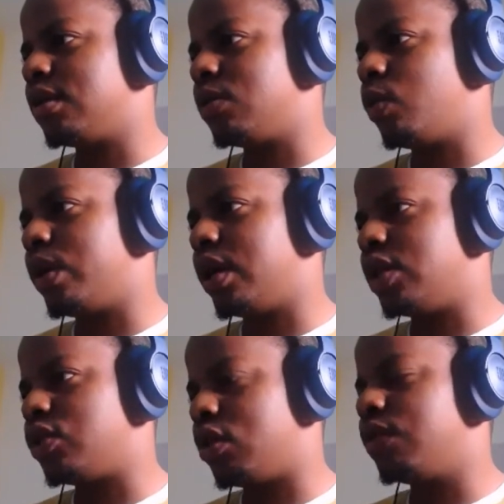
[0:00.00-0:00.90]
when I
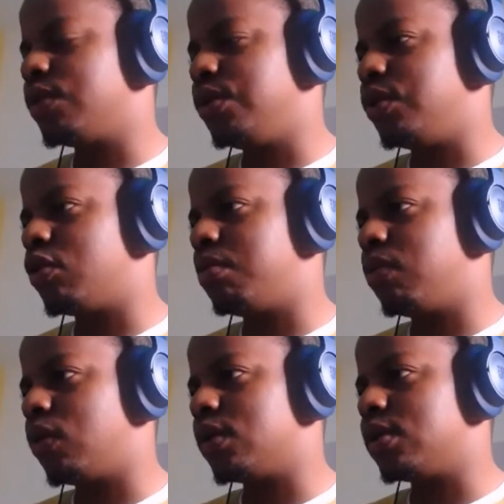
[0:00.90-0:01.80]
traveled to Europe
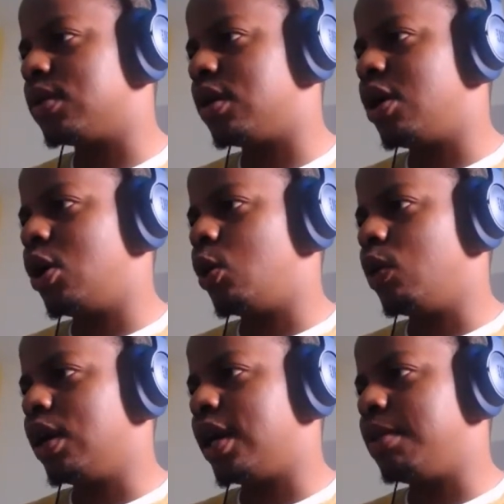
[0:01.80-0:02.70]
was,
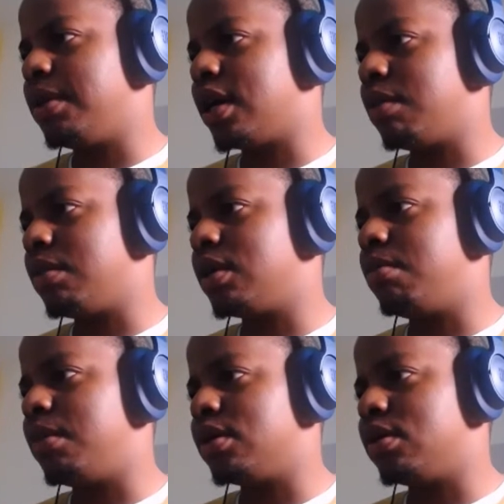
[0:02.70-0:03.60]
okay, becoming the
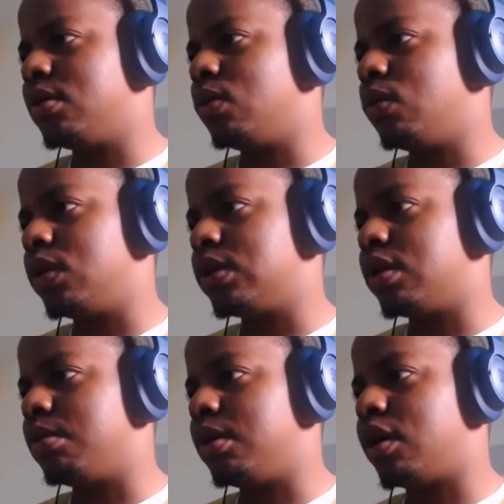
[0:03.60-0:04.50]
best in the world is
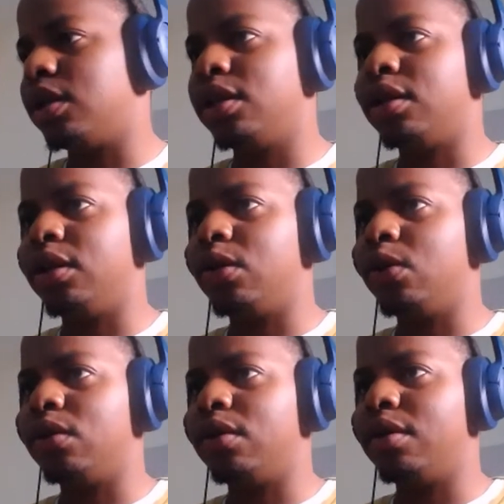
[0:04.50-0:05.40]
gonna be harder than I
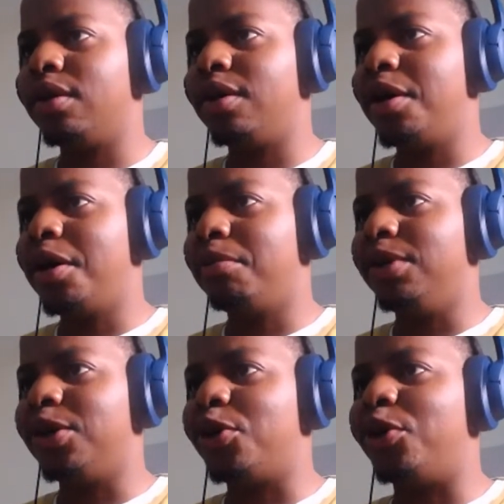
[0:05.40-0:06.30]
thought,
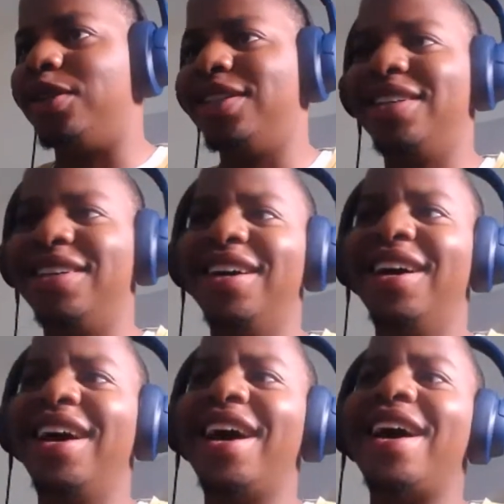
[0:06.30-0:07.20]
because
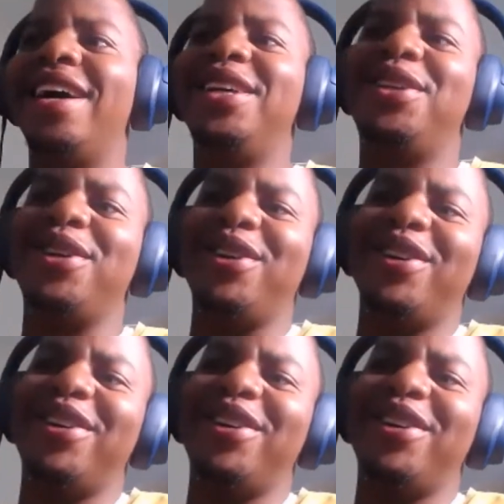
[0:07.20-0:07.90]
I saw